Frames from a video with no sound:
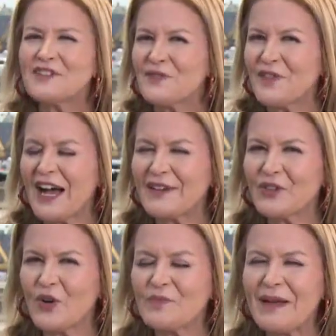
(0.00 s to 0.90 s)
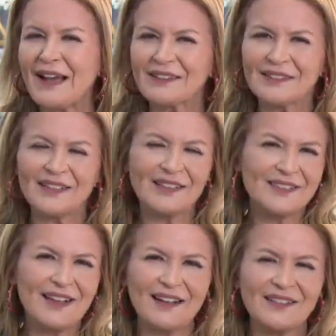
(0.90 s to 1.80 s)
55-year-old Magaly
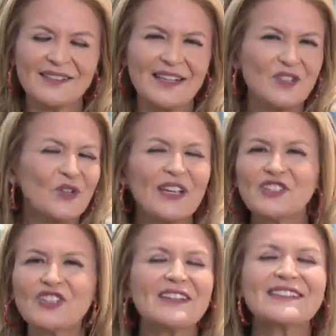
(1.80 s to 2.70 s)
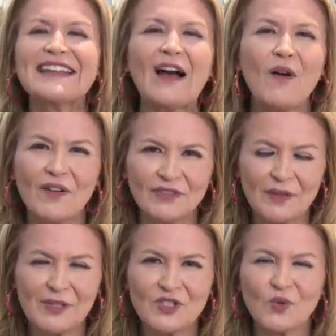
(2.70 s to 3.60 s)
Gonzalez says her kitchen is now off
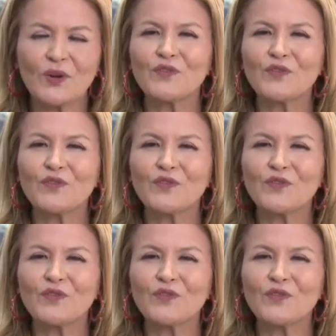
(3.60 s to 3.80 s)
limits to her